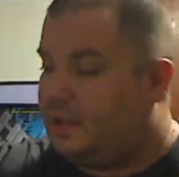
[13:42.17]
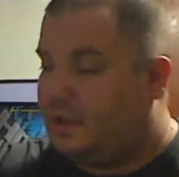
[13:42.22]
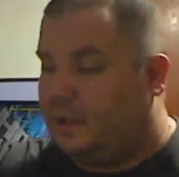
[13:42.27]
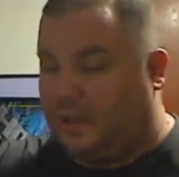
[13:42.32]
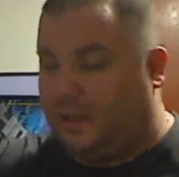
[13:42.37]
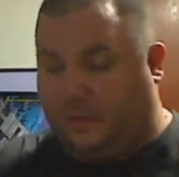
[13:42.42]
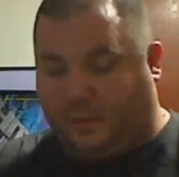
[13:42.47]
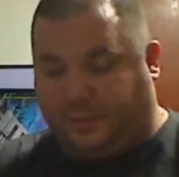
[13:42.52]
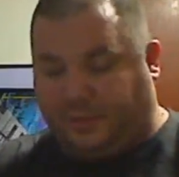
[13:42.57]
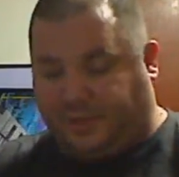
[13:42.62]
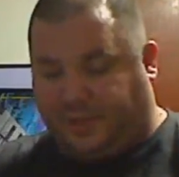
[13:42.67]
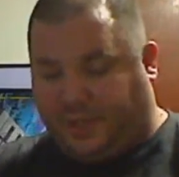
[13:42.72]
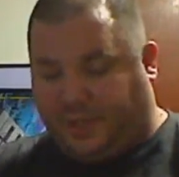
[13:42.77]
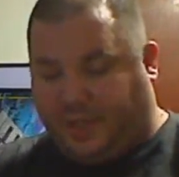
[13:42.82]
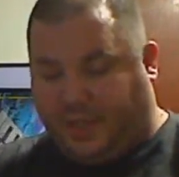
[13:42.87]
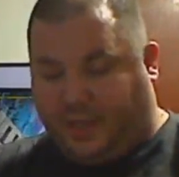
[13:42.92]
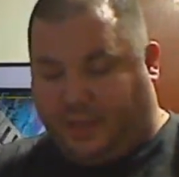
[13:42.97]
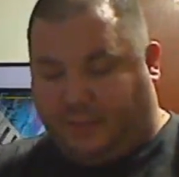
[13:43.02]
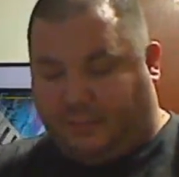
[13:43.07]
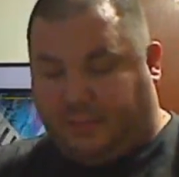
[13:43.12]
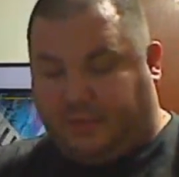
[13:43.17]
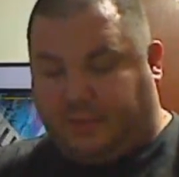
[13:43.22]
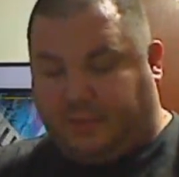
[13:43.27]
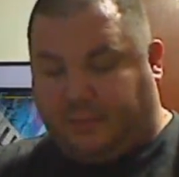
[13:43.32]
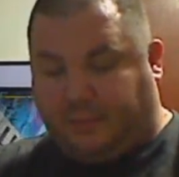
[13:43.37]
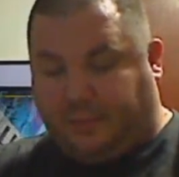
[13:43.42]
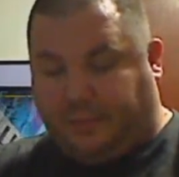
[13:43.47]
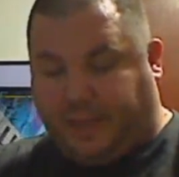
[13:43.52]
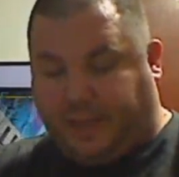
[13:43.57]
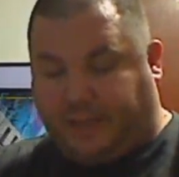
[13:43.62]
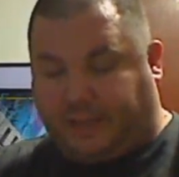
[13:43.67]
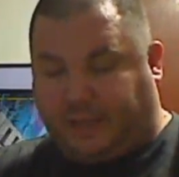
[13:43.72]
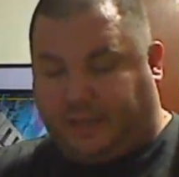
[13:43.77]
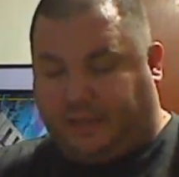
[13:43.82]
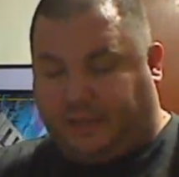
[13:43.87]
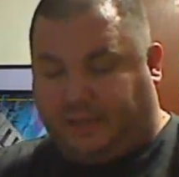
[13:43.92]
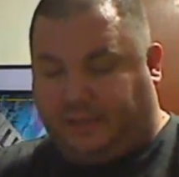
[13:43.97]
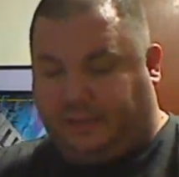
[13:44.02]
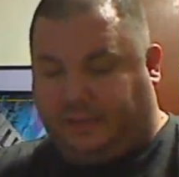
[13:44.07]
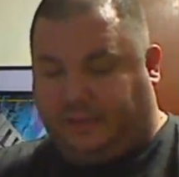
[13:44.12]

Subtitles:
We'll put the game back in,